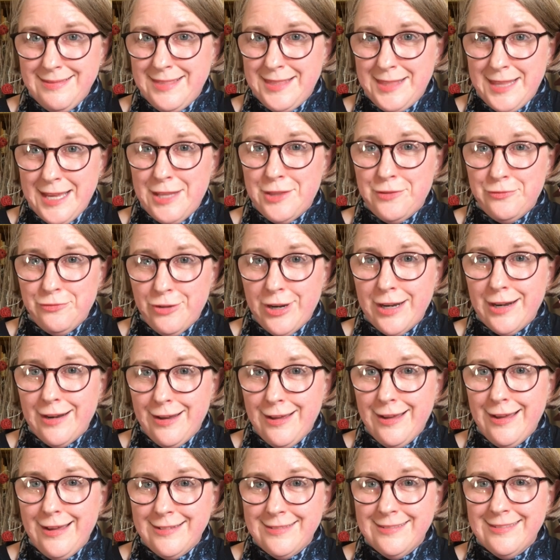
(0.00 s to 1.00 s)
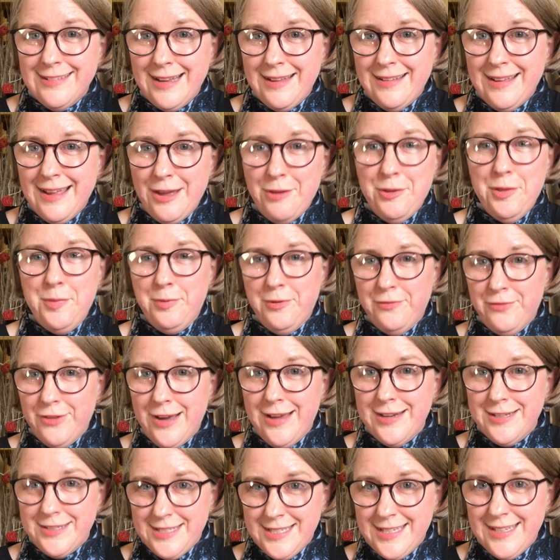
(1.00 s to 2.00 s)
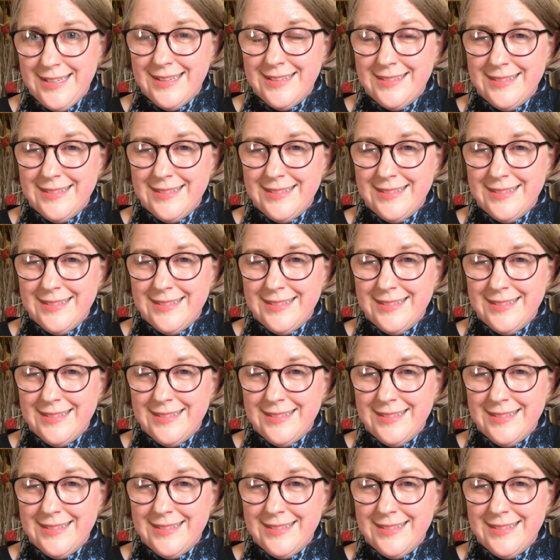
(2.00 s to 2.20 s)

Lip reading: they're the frontline health providers here.